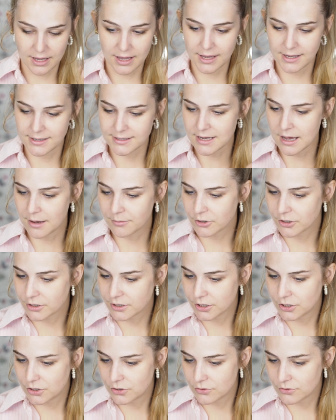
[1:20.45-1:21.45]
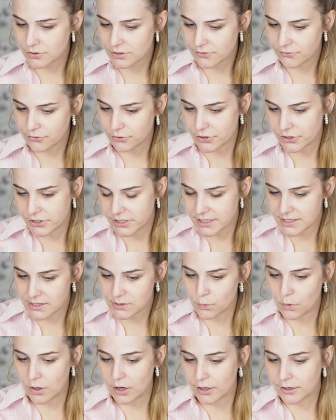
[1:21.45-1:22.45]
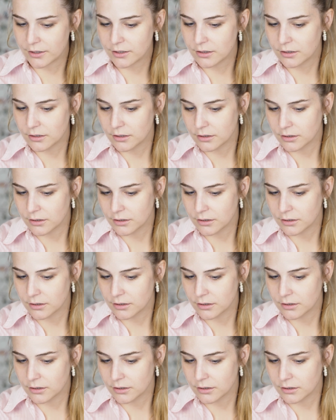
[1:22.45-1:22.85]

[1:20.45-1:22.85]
and I'm gonna use for this one